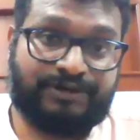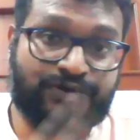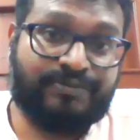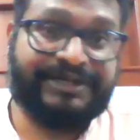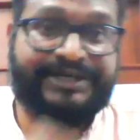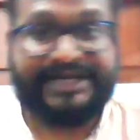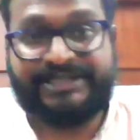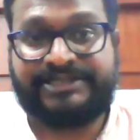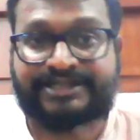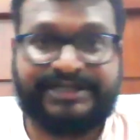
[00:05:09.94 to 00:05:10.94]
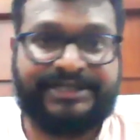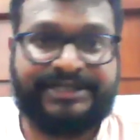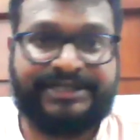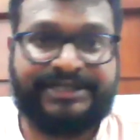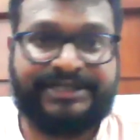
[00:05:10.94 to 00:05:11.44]
human nature
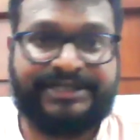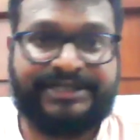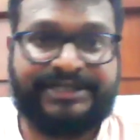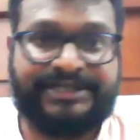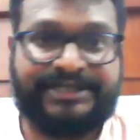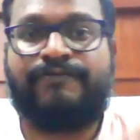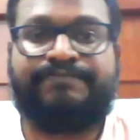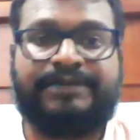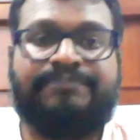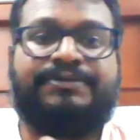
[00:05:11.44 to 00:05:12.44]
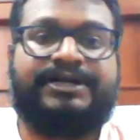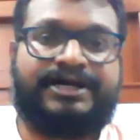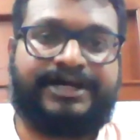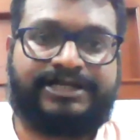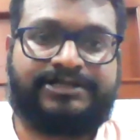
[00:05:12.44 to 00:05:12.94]
interactions, how people
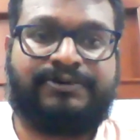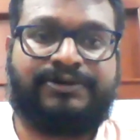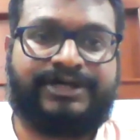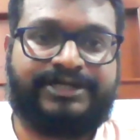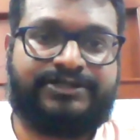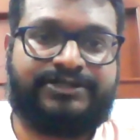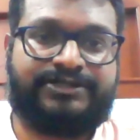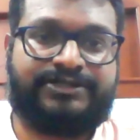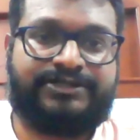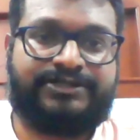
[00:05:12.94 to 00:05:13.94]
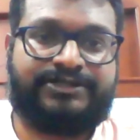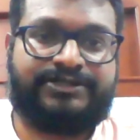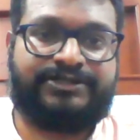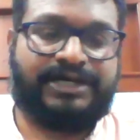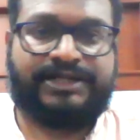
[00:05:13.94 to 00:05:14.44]
are responding to
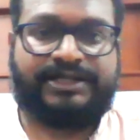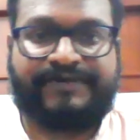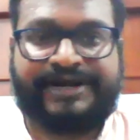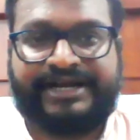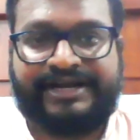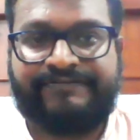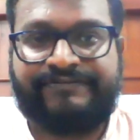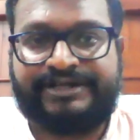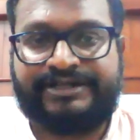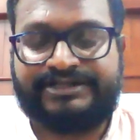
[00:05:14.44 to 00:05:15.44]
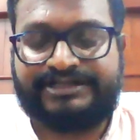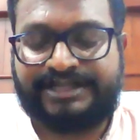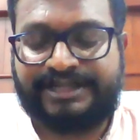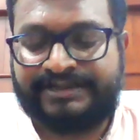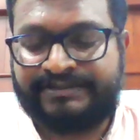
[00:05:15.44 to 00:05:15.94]
the wildlife and things
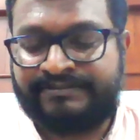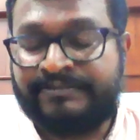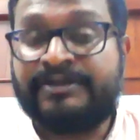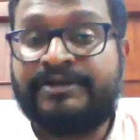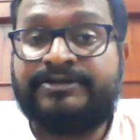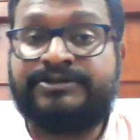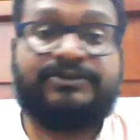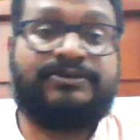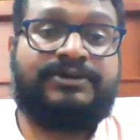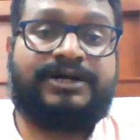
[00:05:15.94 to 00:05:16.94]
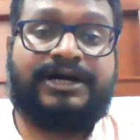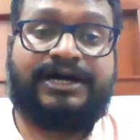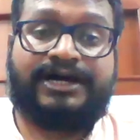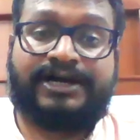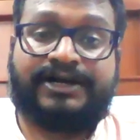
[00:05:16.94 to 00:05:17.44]
like that. So
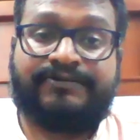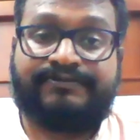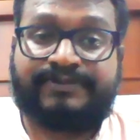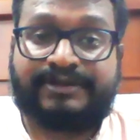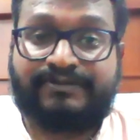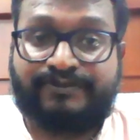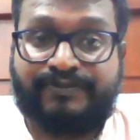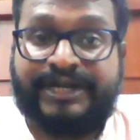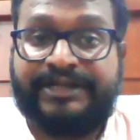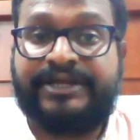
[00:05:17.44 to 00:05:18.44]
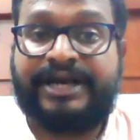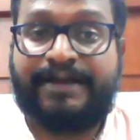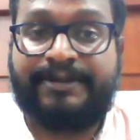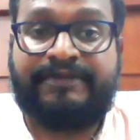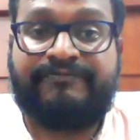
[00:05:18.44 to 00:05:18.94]
when the
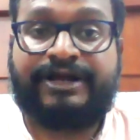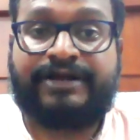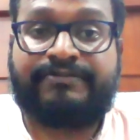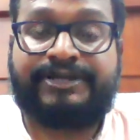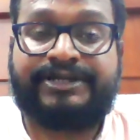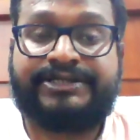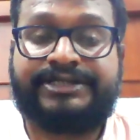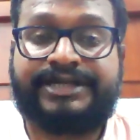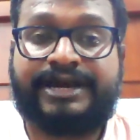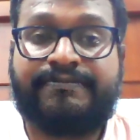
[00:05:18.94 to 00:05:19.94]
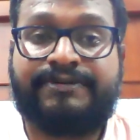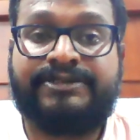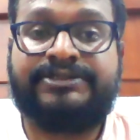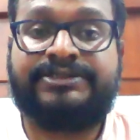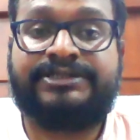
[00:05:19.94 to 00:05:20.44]
habitat fragmentation
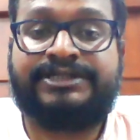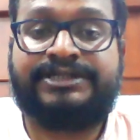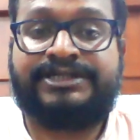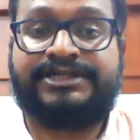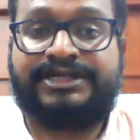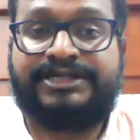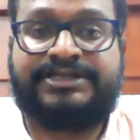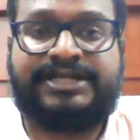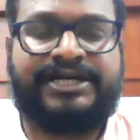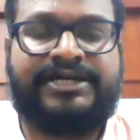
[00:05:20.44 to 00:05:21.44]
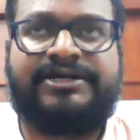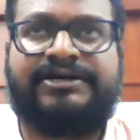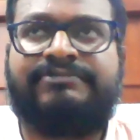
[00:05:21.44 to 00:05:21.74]
happens, it's like